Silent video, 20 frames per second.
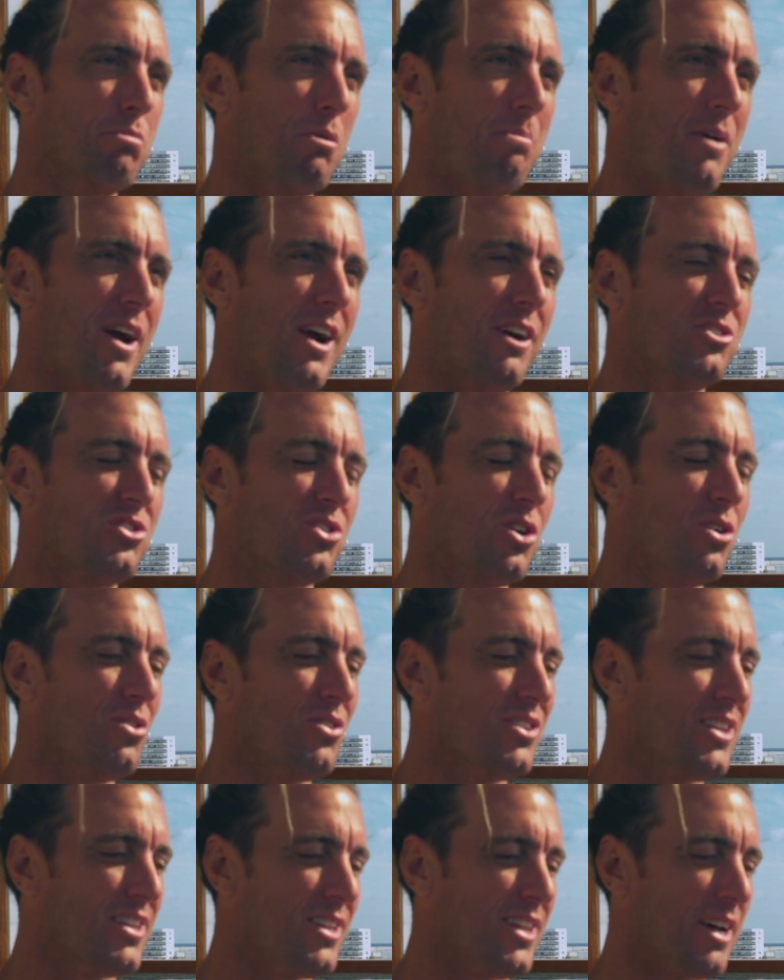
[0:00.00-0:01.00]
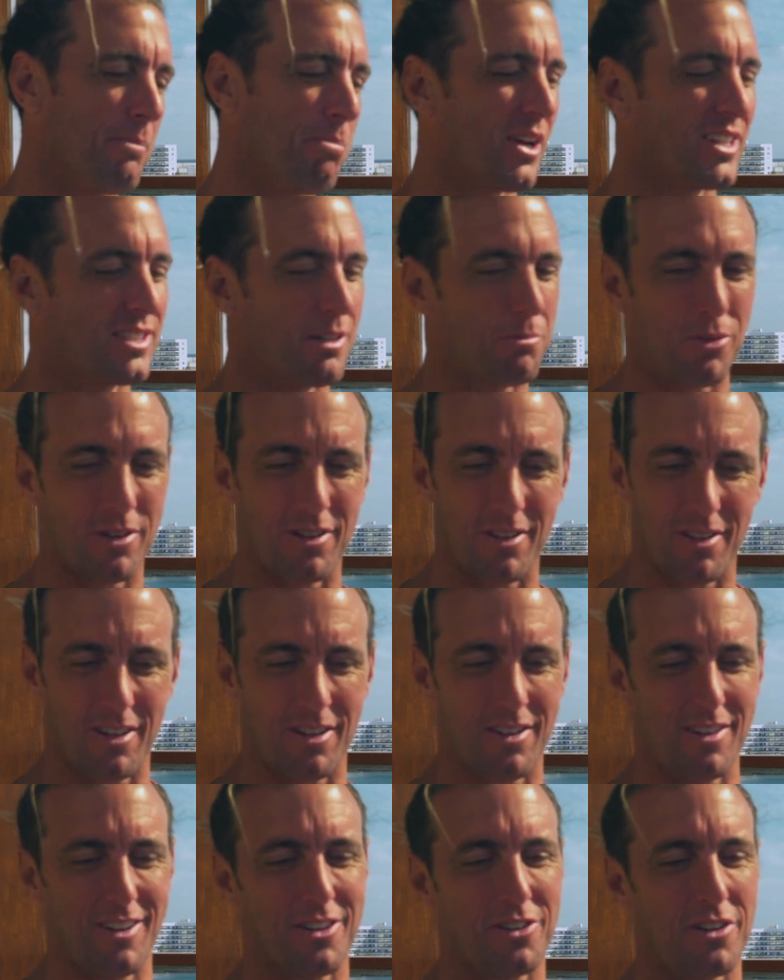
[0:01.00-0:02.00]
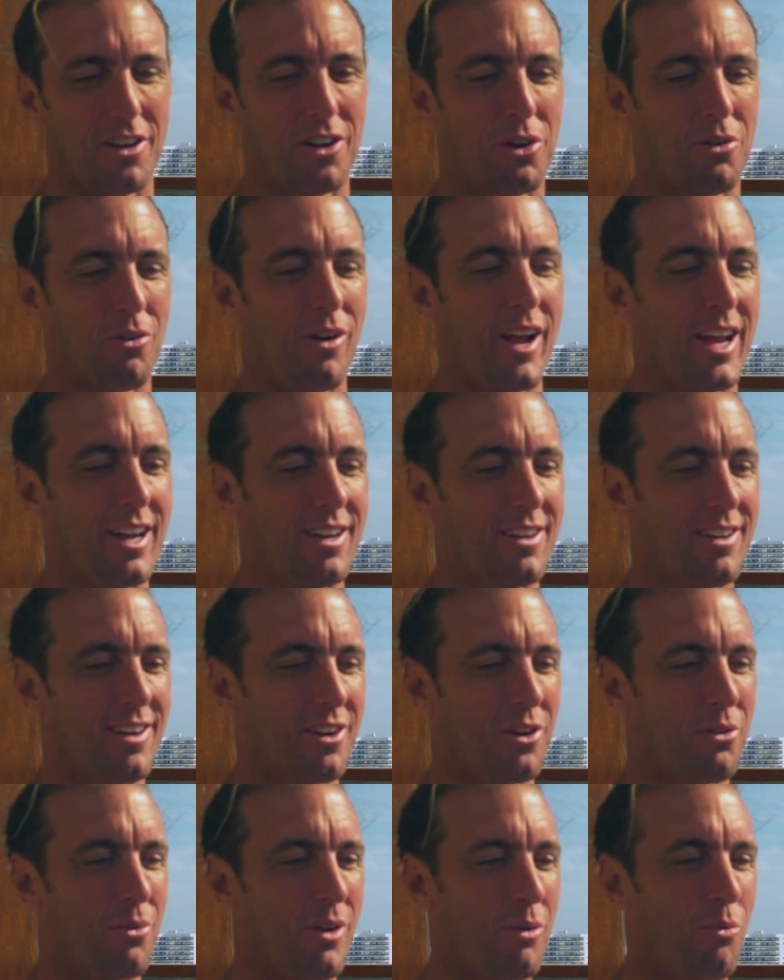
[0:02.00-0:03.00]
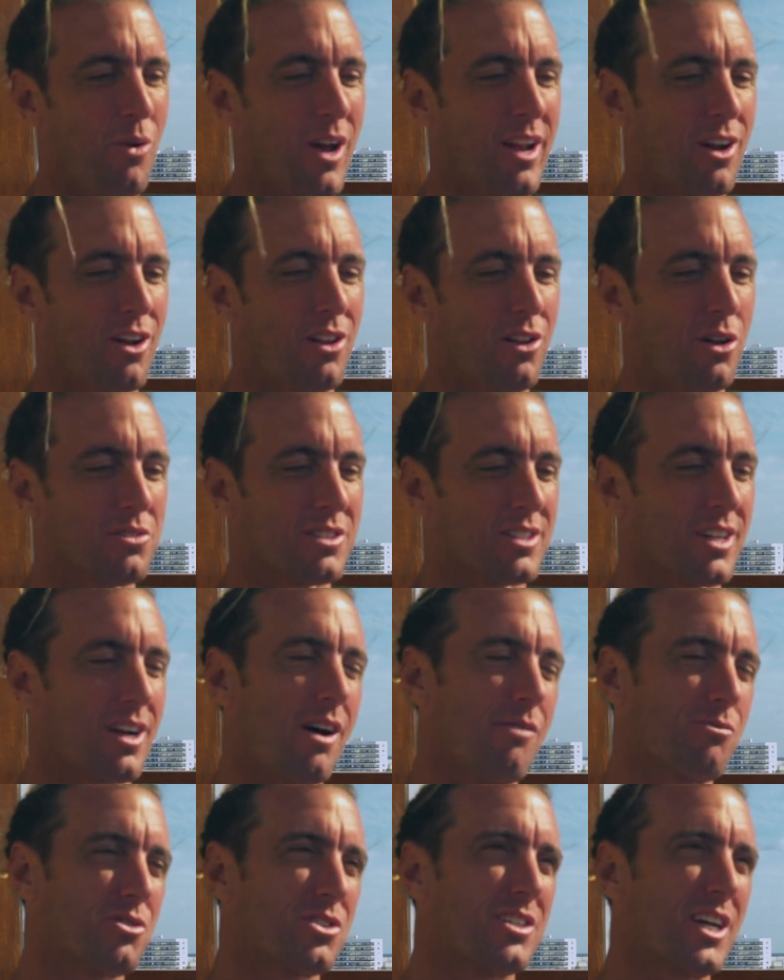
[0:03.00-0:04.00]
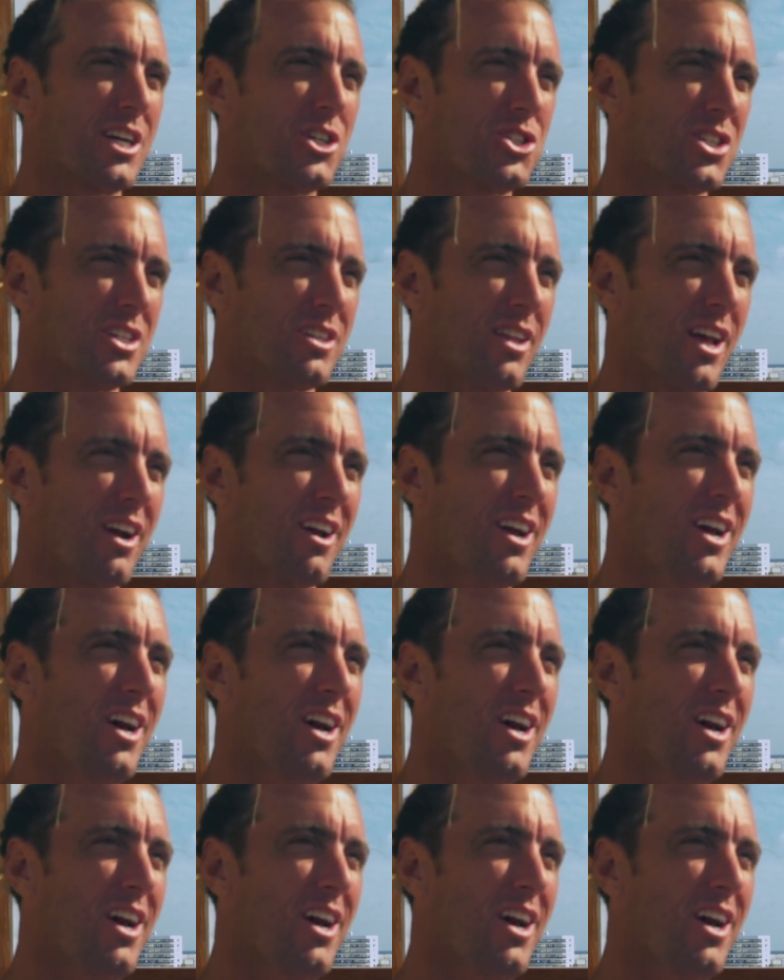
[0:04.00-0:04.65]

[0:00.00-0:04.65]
prepare. So that brings up a great way to close the conversation. Like,